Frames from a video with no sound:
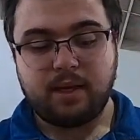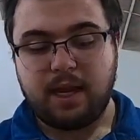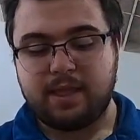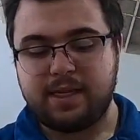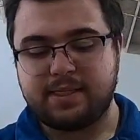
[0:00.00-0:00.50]

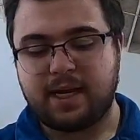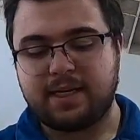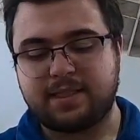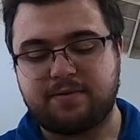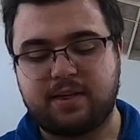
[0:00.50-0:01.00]
and these
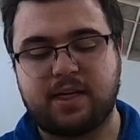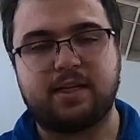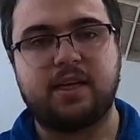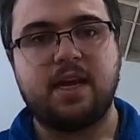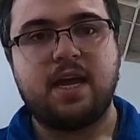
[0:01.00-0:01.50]
guys have
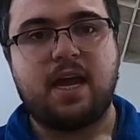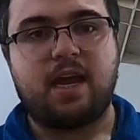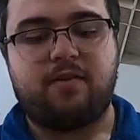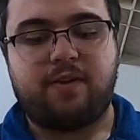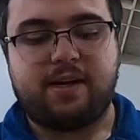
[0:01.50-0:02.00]
done
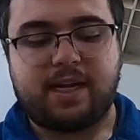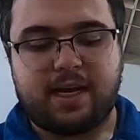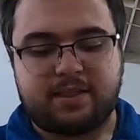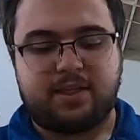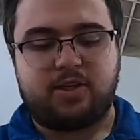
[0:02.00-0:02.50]
a
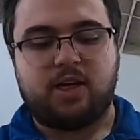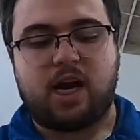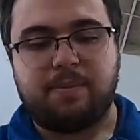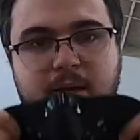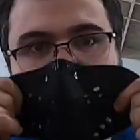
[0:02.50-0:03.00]
fantastic
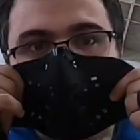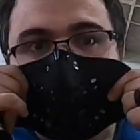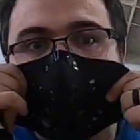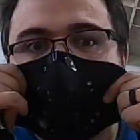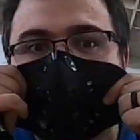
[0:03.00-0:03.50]
job.
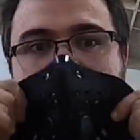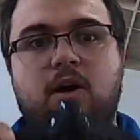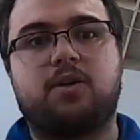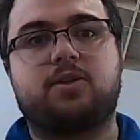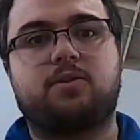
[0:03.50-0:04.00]
They
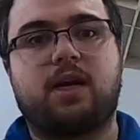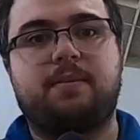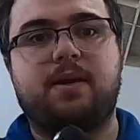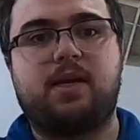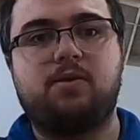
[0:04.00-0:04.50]
also kind of
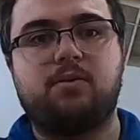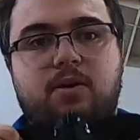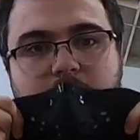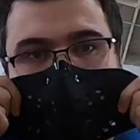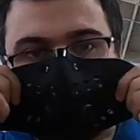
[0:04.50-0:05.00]
make you look
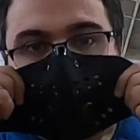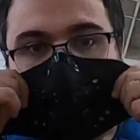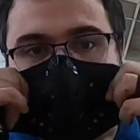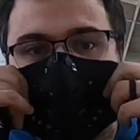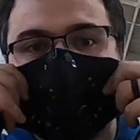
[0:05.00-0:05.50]
like
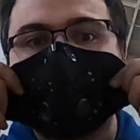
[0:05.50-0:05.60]
Bane.